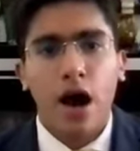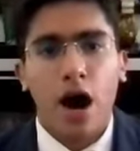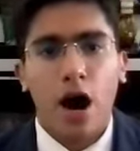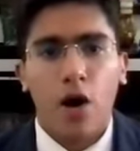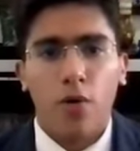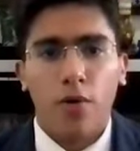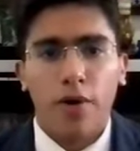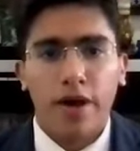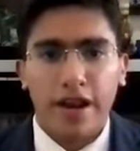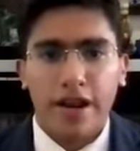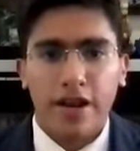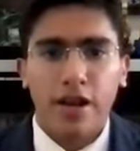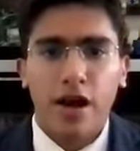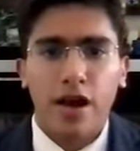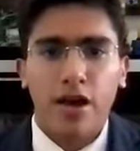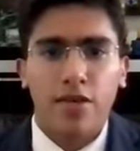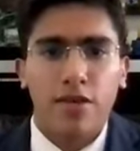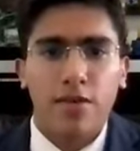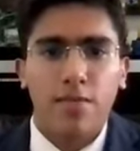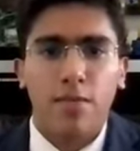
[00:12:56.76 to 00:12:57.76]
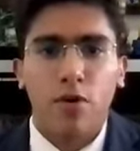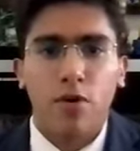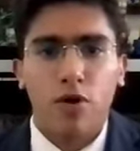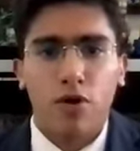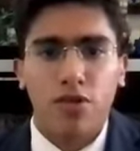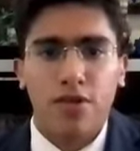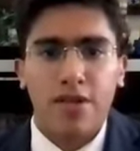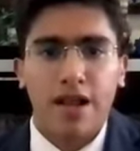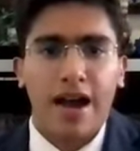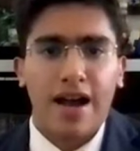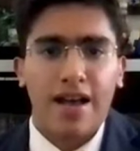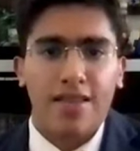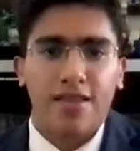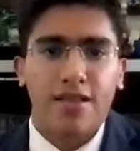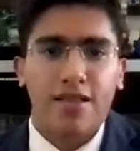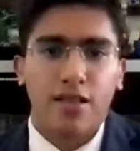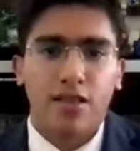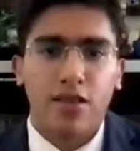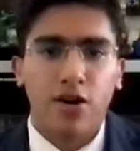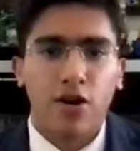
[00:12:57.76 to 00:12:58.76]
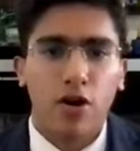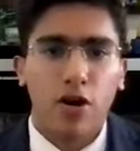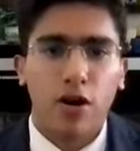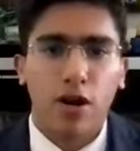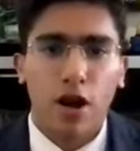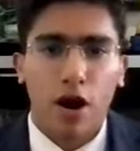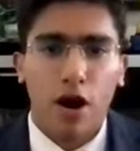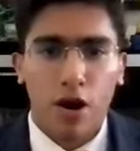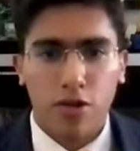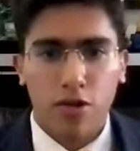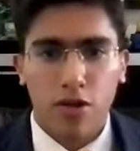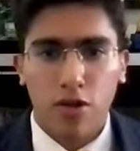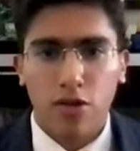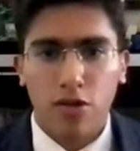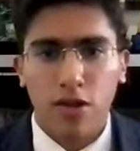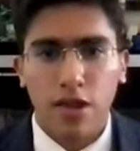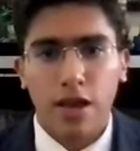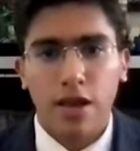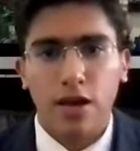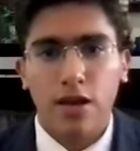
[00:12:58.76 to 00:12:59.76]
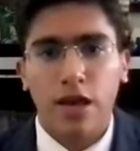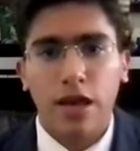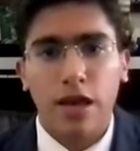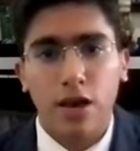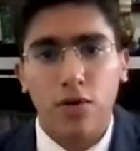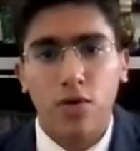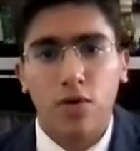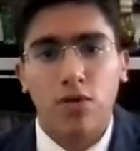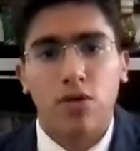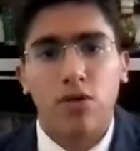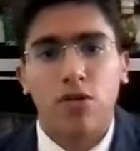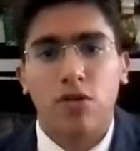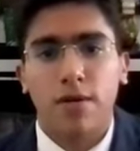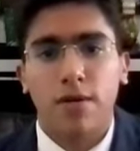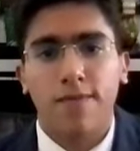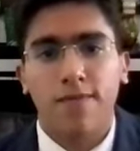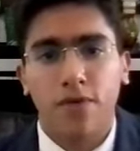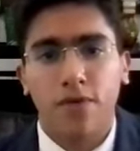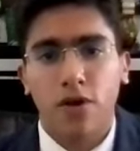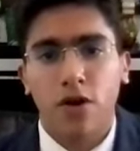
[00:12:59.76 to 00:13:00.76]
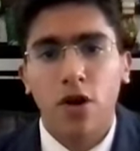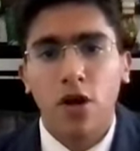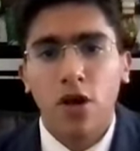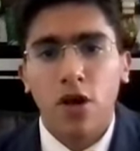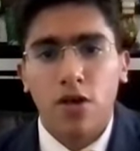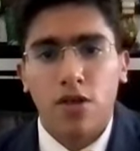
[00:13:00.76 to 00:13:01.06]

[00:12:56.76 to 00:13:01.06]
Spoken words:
how India has emerged as the third largest ecosystem for